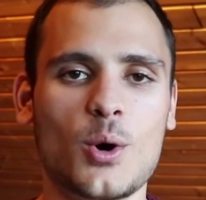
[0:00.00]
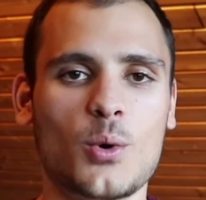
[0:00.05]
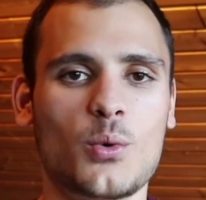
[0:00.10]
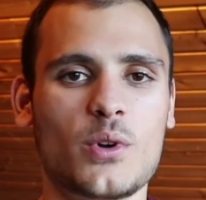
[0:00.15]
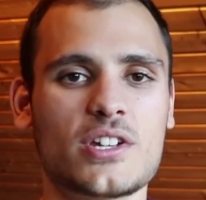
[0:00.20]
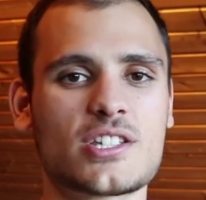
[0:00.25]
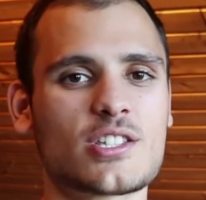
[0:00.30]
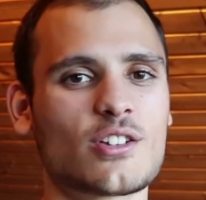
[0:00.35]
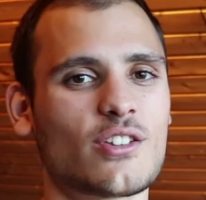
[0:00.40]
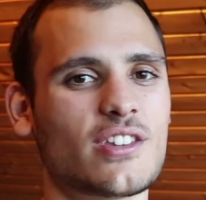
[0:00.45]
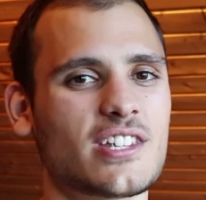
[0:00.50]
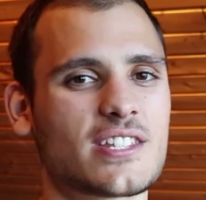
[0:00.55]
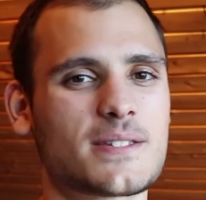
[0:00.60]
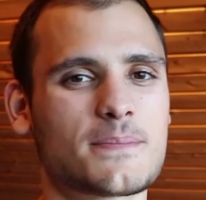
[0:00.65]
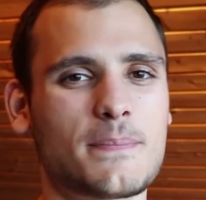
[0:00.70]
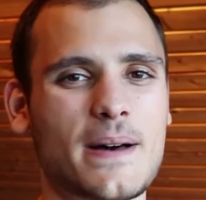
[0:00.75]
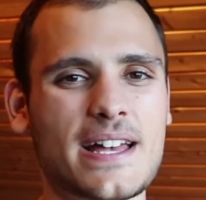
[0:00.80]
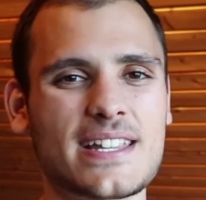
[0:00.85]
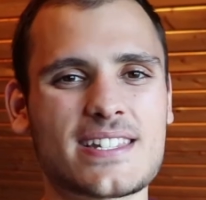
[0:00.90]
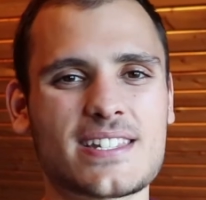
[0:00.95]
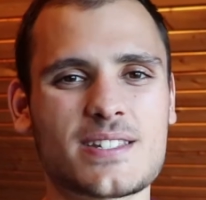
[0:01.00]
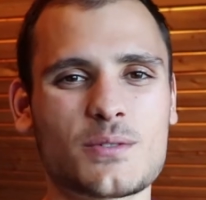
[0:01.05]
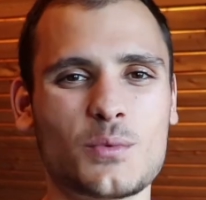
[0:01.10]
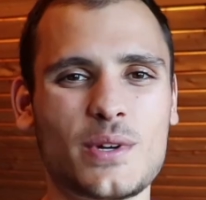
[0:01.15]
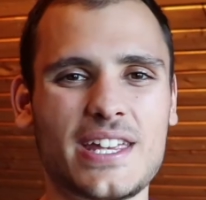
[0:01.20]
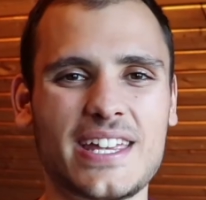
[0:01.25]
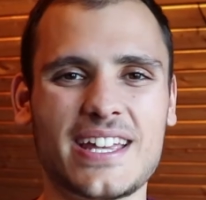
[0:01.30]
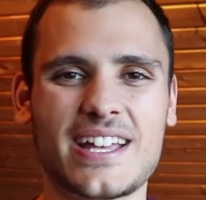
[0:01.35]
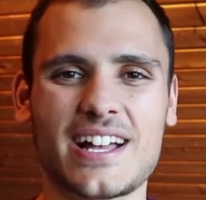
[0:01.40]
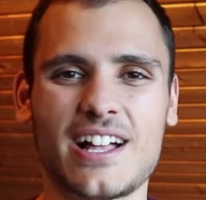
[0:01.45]
We saw this past
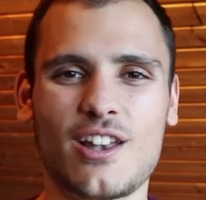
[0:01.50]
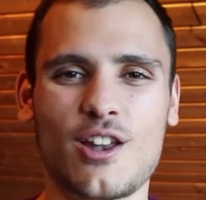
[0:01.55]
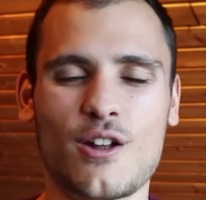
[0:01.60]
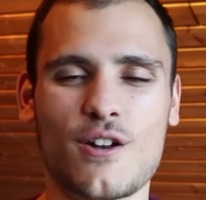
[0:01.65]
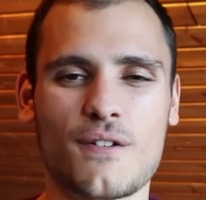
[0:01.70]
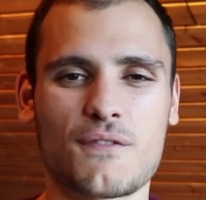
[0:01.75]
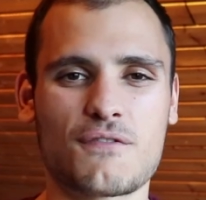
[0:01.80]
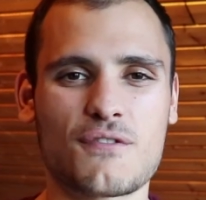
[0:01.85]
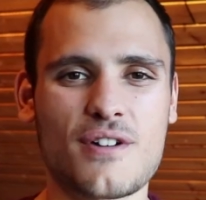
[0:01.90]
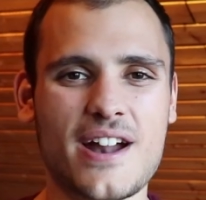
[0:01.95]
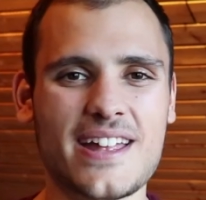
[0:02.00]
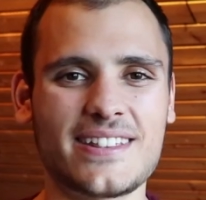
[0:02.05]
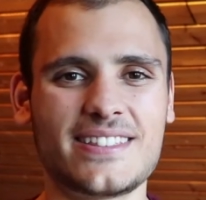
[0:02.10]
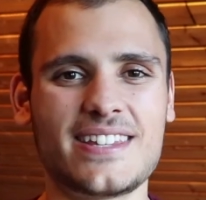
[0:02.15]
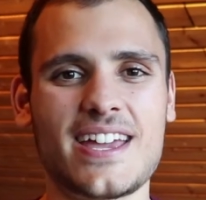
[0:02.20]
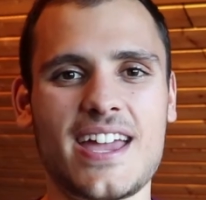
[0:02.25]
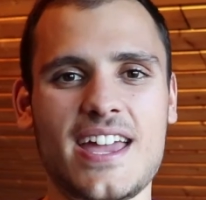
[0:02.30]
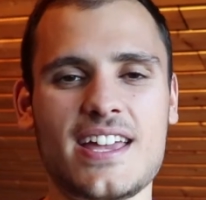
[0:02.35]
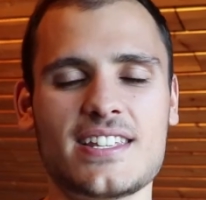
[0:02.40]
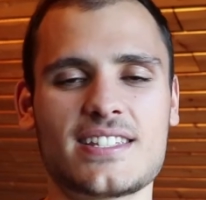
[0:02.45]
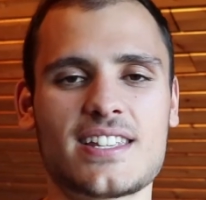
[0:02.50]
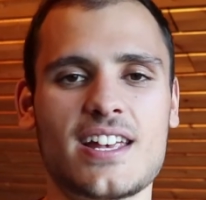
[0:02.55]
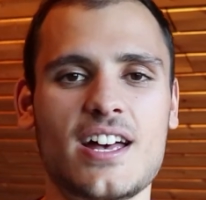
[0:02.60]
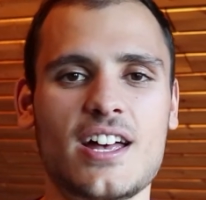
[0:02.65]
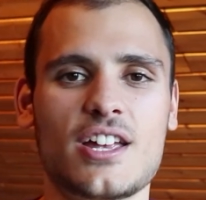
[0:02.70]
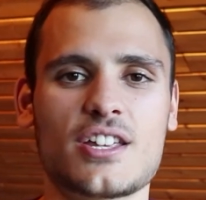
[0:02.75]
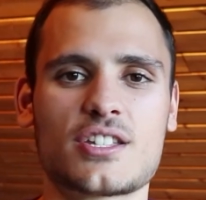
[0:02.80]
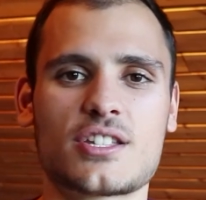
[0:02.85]
week a lot of red days.